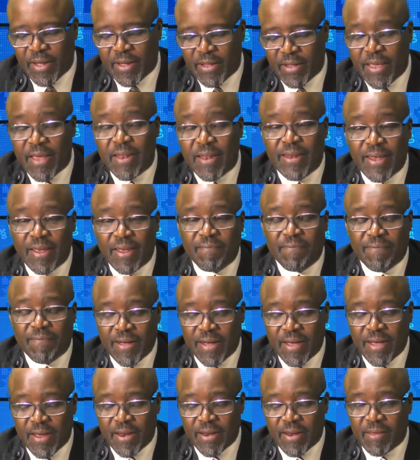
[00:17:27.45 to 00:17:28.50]
they did
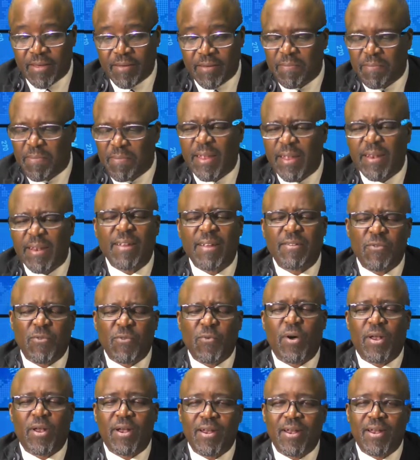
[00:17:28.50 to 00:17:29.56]
find that the elections
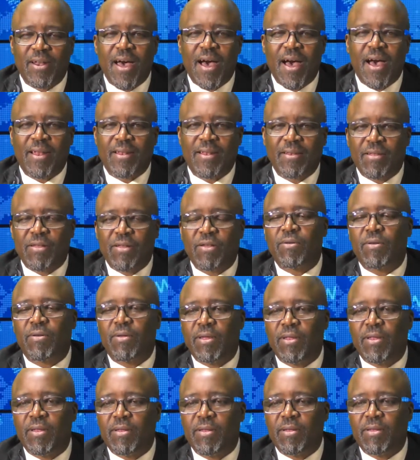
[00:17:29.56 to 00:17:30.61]
were not
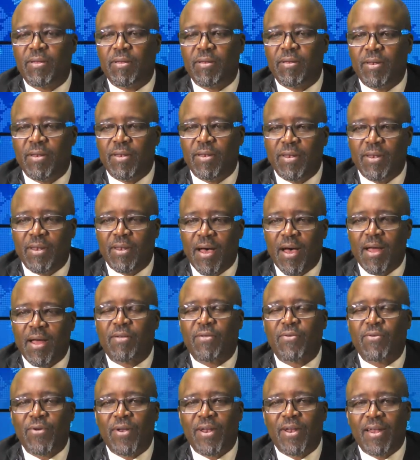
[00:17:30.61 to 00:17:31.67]

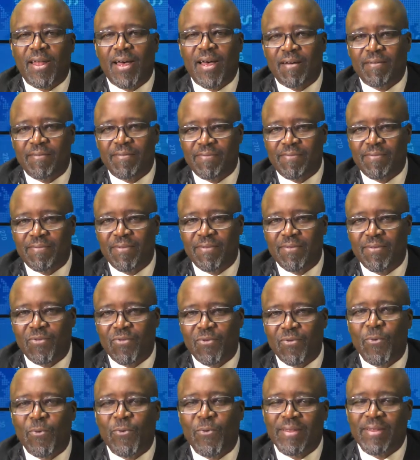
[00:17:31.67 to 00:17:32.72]
good enough
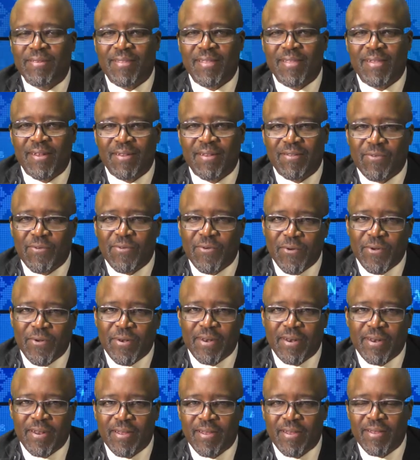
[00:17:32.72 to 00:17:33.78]
to withstand
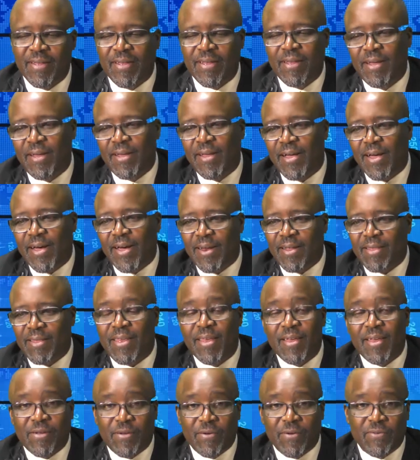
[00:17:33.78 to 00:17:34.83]
scrutiny under
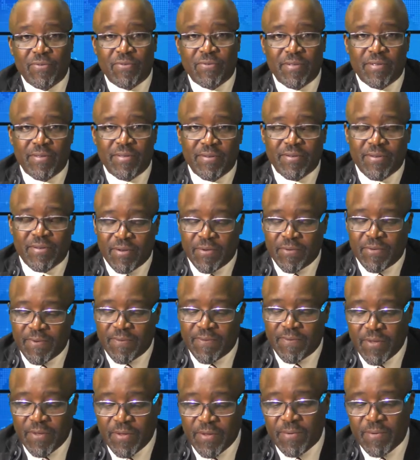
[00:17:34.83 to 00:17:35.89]
their constitutional
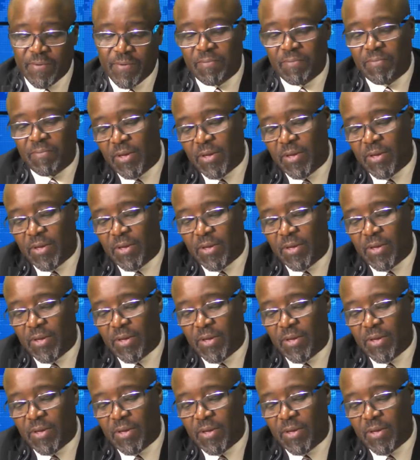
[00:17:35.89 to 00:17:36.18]
review.